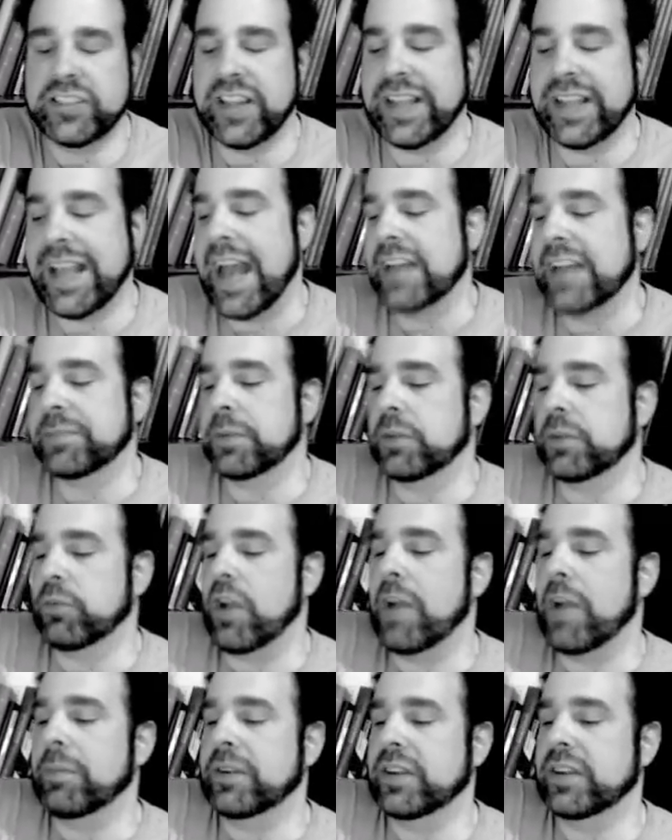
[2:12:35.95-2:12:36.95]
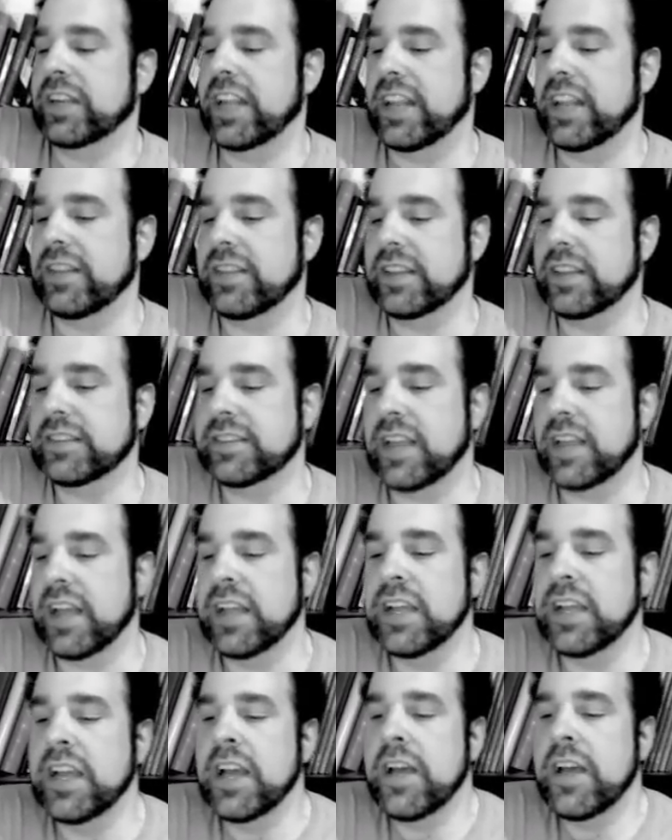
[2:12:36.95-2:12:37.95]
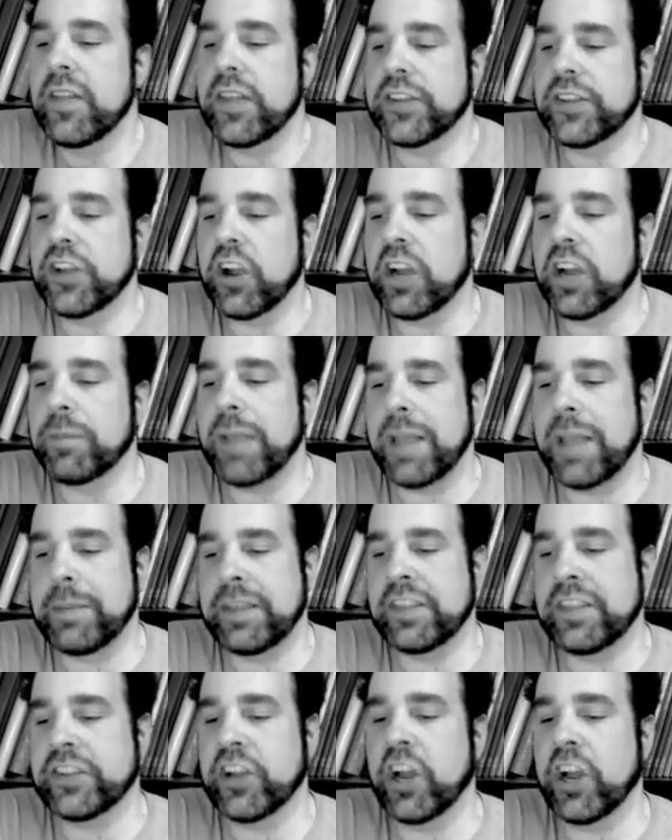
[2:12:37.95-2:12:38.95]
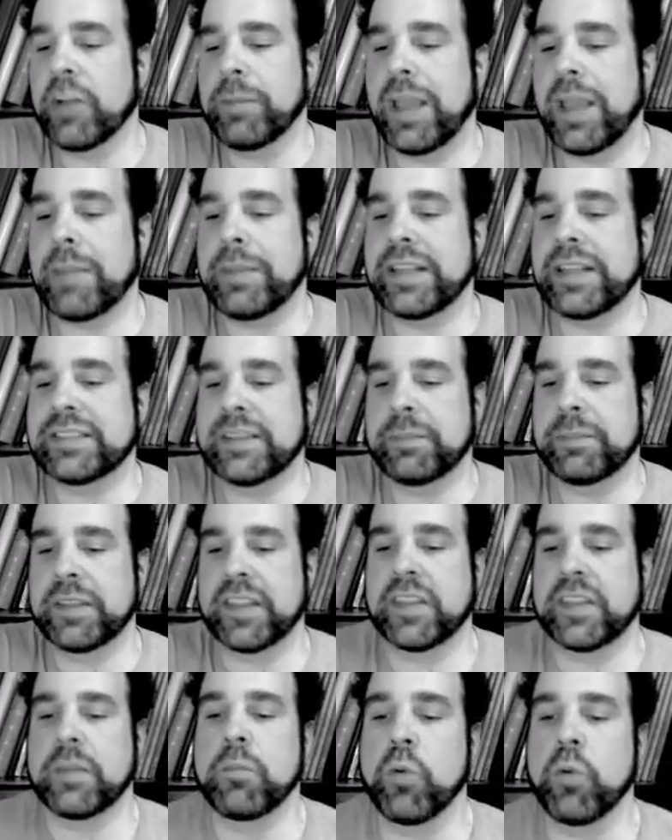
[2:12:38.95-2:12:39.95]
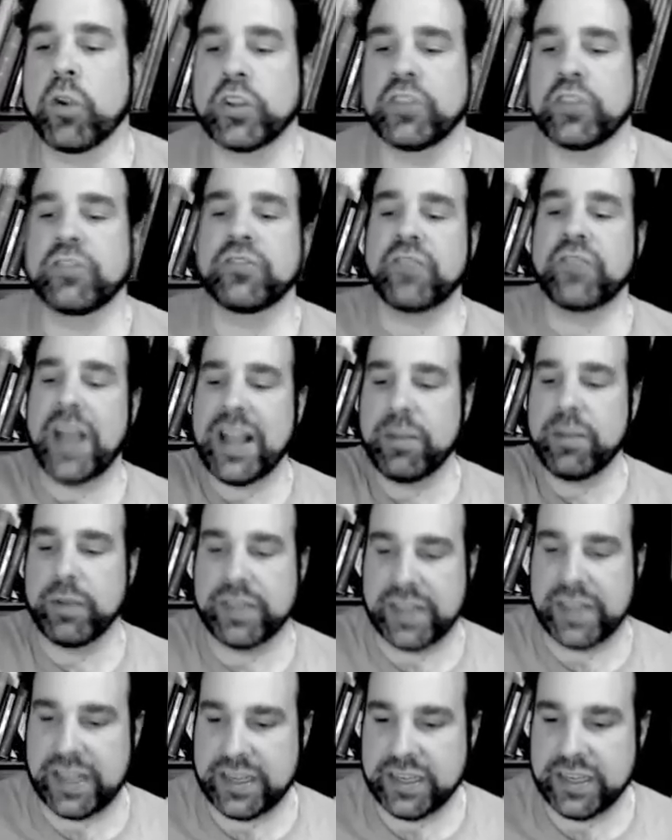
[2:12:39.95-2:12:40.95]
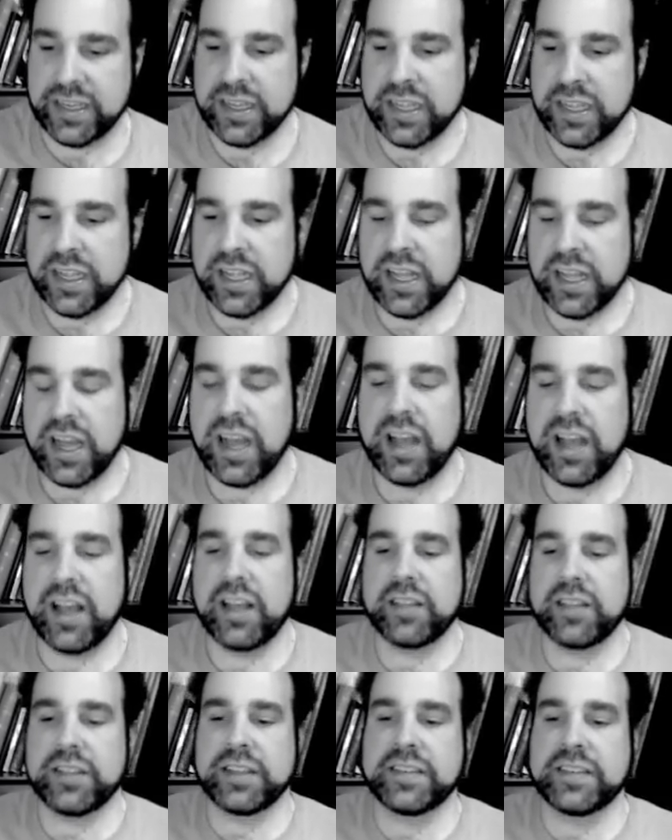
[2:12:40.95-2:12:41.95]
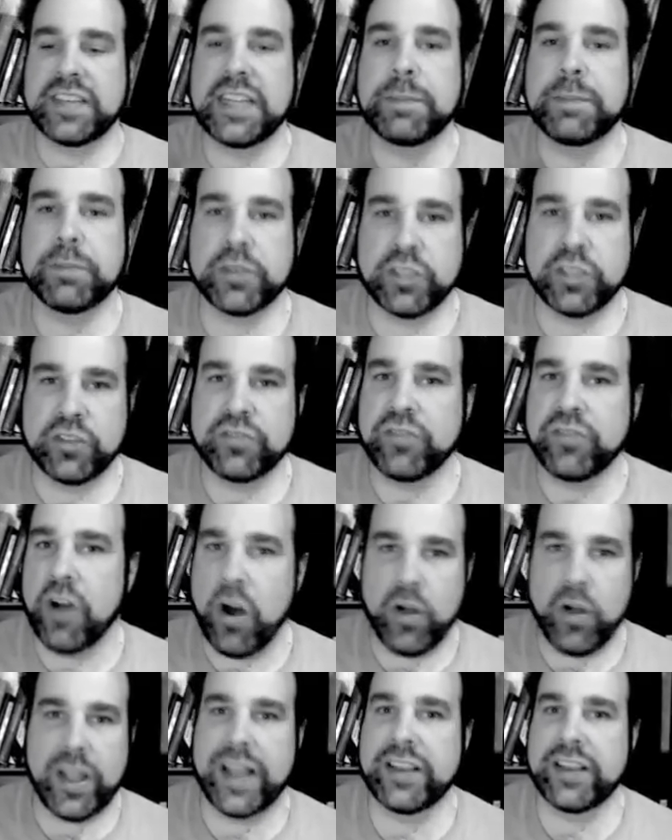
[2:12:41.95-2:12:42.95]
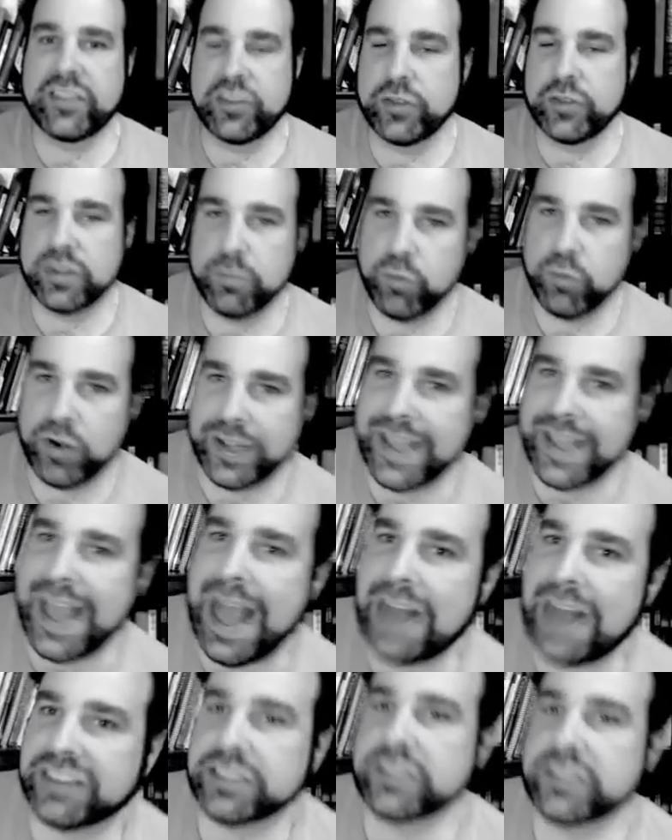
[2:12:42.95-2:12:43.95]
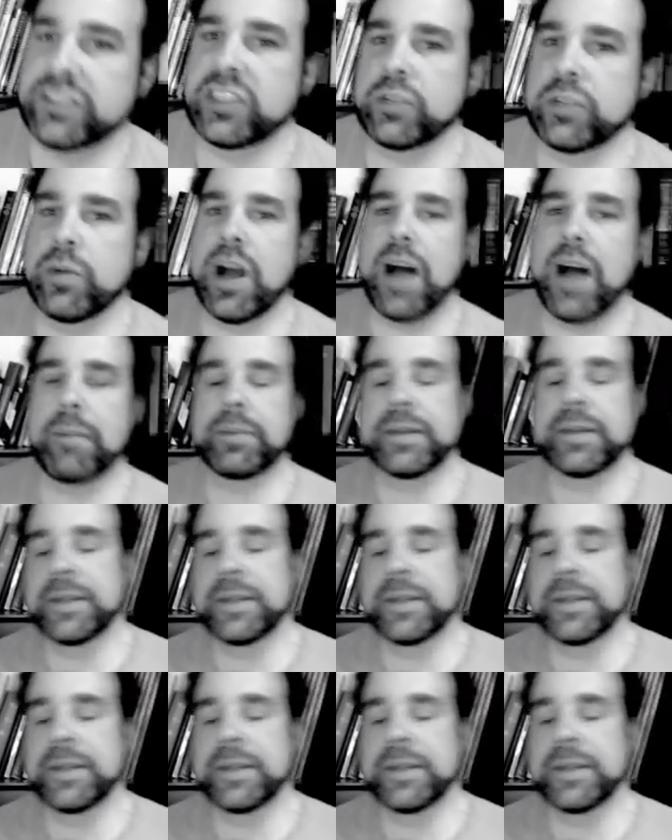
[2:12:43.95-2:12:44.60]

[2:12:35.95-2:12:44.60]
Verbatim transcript: They catch Brer Rabbit in this, uh, the tar baby, and the tar baby is something the more you fight with it, uh, the deeper you fall into it, the more it catches you up.